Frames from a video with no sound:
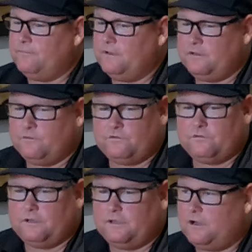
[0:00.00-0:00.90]
I think there
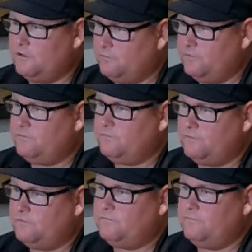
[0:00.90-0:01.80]
was Optimus
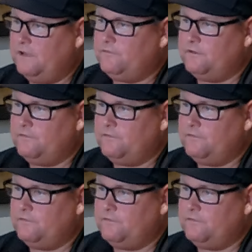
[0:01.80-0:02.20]
was heavily